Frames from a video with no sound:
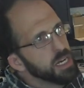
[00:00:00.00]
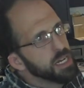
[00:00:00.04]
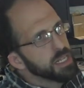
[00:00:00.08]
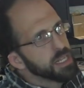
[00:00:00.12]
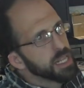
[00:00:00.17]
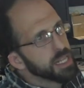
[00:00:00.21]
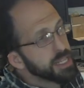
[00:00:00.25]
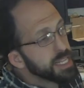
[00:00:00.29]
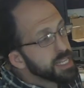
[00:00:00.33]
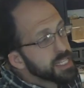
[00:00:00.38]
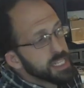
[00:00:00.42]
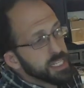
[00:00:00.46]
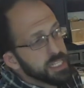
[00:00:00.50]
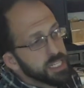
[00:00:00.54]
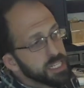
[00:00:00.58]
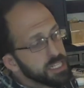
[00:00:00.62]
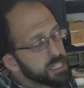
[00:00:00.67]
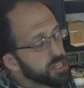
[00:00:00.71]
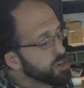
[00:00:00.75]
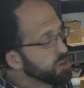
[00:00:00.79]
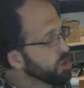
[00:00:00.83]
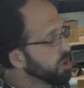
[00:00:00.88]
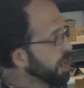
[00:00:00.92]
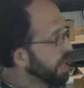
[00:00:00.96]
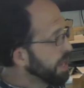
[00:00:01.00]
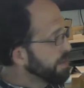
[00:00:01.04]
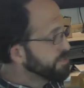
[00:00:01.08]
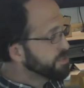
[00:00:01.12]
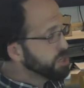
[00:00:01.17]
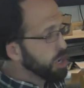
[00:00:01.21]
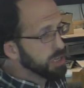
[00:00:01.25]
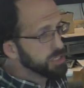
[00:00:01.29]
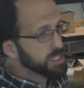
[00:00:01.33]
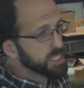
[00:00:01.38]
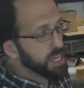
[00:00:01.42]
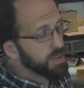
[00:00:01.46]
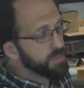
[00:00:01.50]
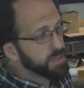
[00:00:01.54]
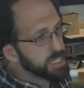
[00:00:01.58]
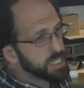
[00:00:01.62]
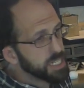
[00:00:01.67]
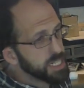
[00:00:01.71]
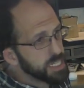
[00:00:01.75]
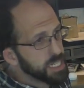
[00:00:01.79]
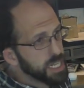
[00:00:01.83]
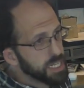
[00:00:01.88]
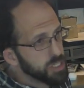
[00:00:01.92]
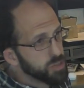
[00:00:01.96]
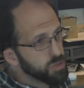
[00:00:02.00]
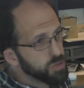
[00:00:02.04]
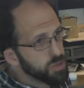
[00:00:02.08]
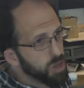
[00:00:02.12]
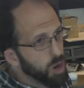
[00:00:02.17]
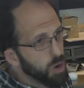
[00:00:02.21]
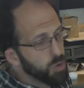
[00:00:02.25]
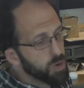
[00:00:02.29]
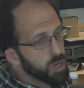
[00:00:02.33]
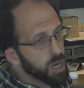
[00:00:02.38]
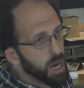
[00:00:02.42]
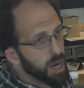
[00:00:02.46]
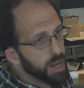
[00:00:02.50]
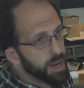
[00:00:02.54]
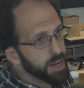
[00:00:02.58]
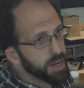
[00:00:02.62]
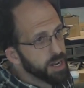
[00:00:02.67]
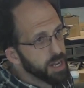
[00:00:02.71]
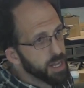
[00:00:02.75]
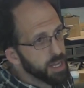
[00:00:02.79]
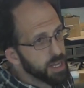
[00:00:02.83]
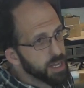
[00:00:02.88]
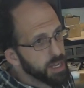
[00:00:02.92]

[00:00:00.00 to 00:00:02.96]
and this is eternal life, John 17, that you know God